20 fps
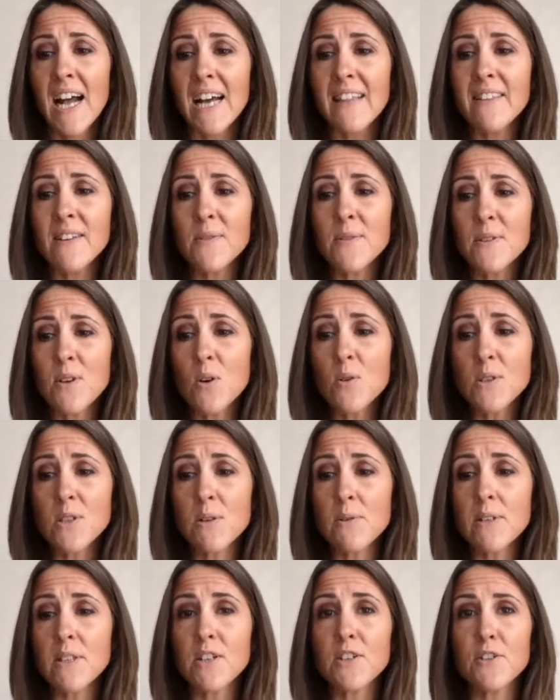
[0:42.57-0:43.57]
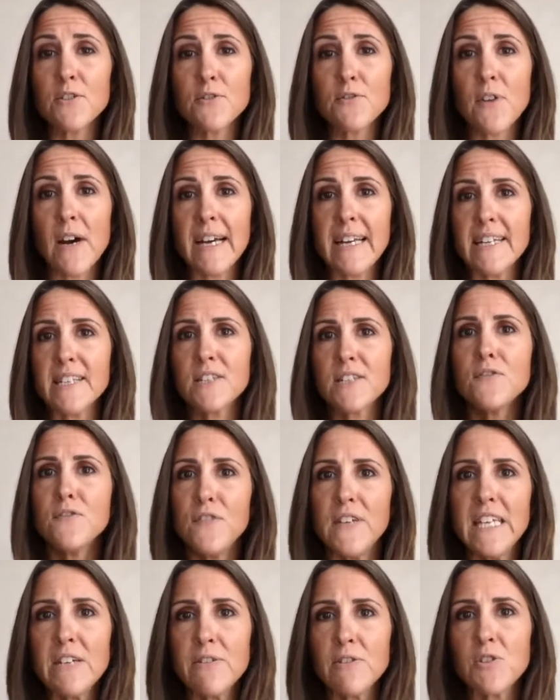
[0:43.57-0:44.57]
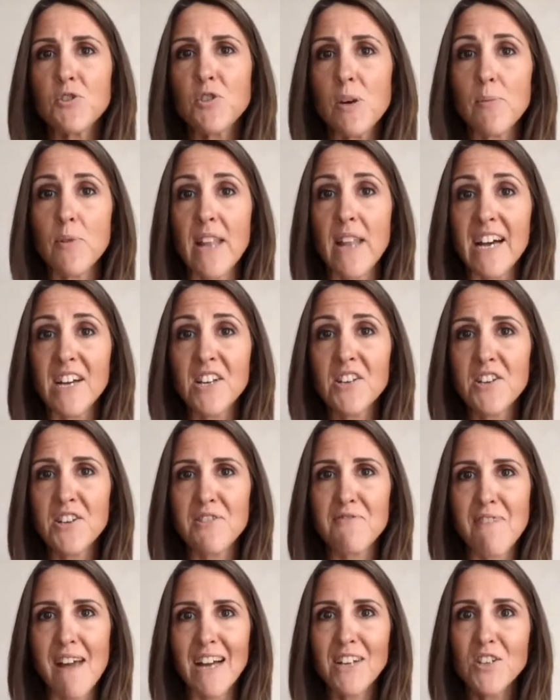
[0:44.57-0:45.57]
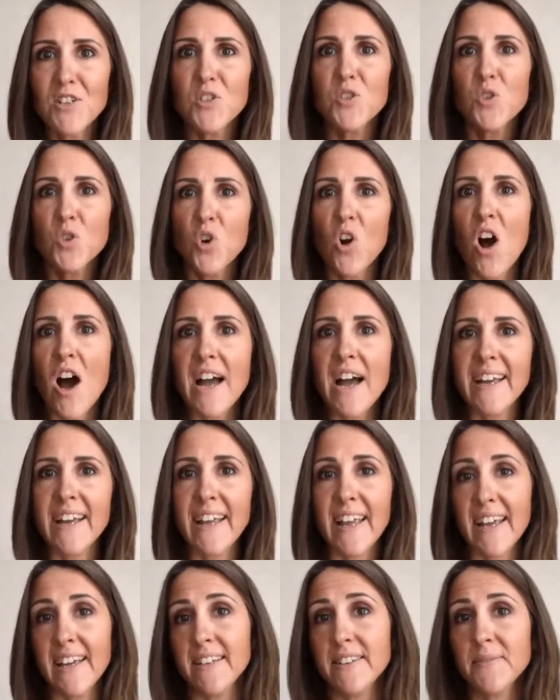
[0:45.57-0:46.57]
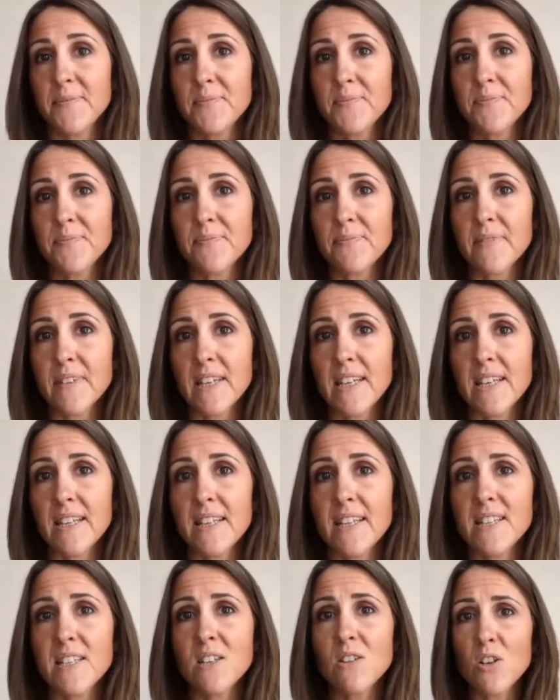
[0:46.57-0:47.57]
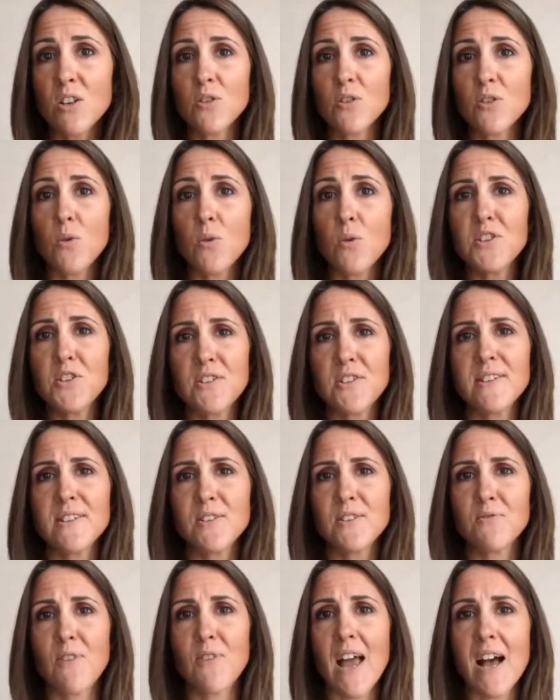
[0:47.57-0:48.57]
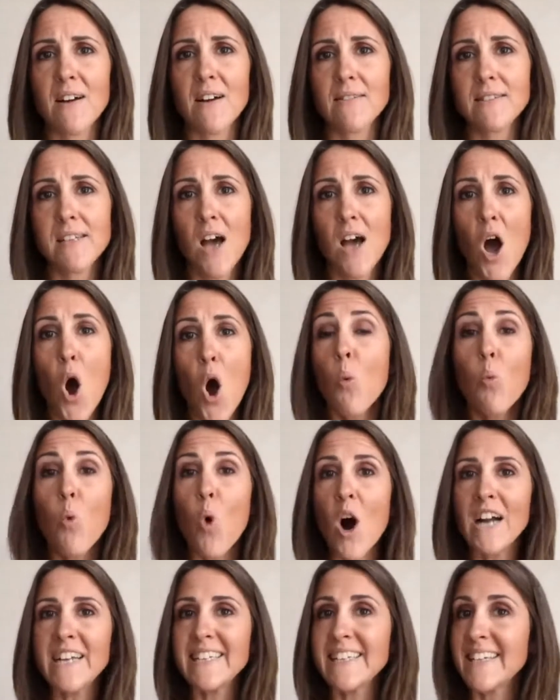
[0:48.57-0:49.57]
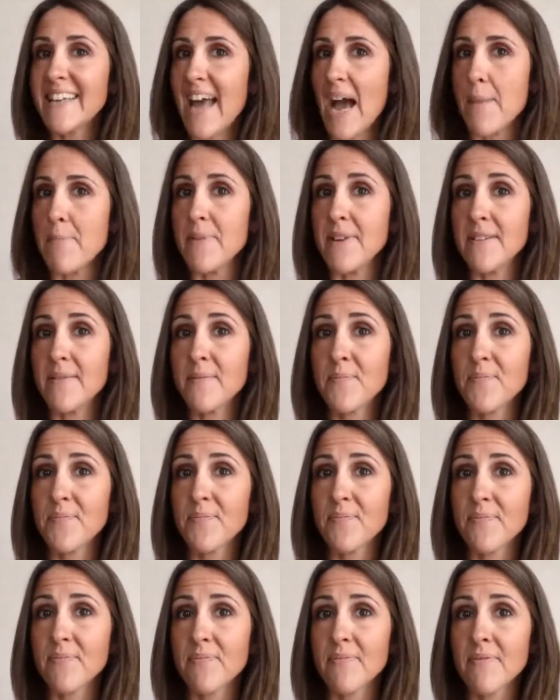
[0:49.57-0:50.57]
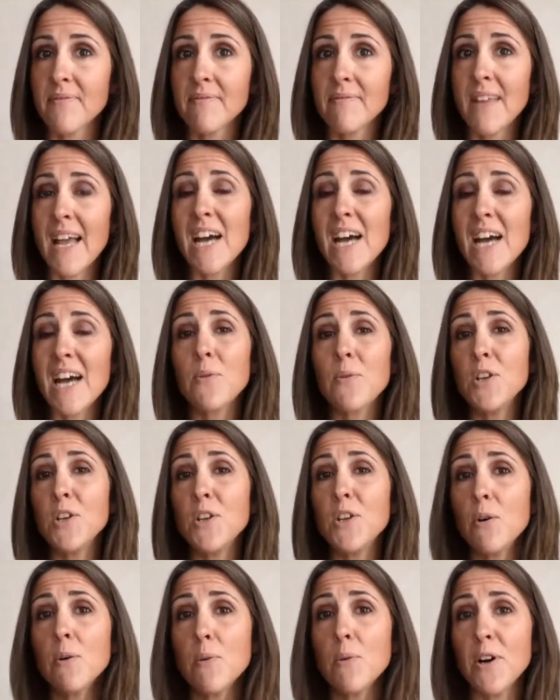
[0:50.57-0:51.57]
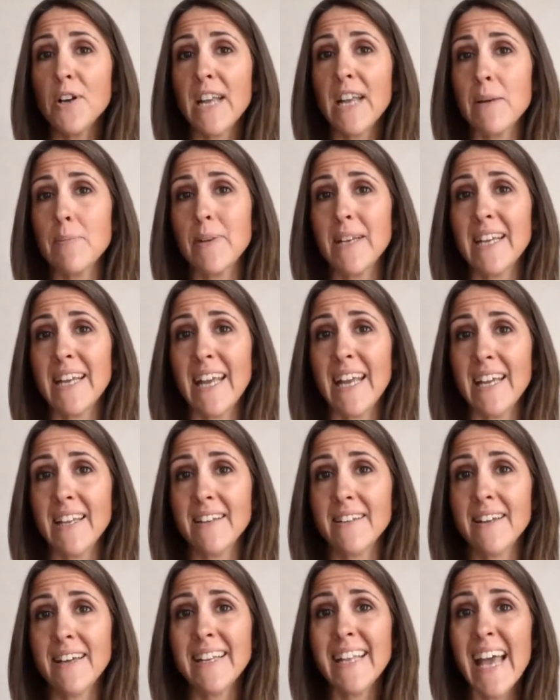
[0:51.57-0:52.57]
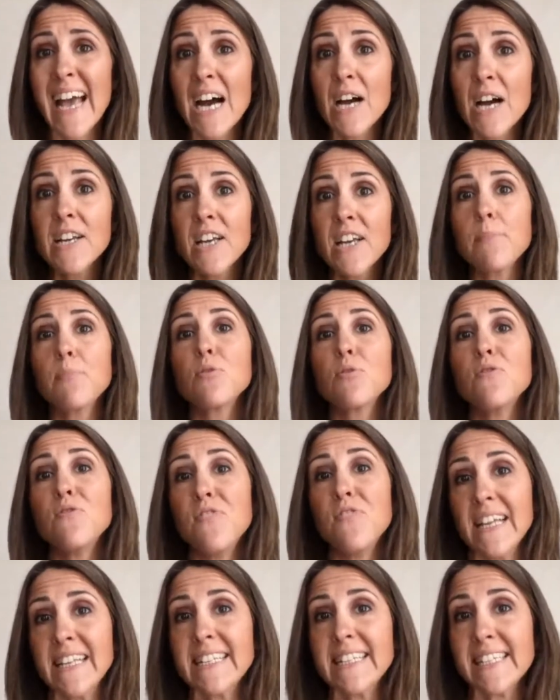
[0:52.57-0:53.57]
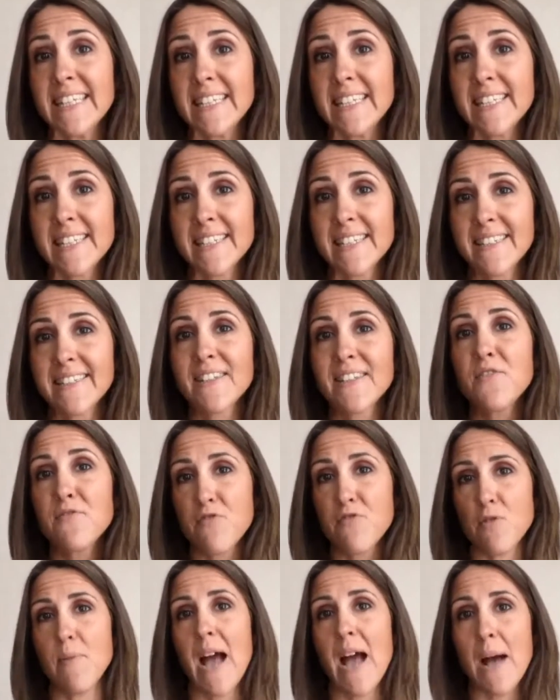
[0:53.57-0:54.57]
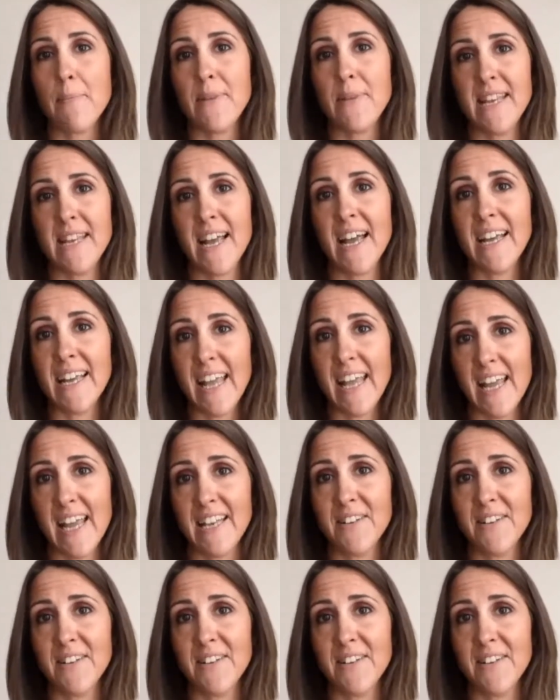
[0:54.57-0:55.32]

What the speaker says: there's also a lot of, fear and trepidation around just trying again. There's a lot of questions around, why did it happen? How do I know it won't happen again? And how can I prevent it from happening again?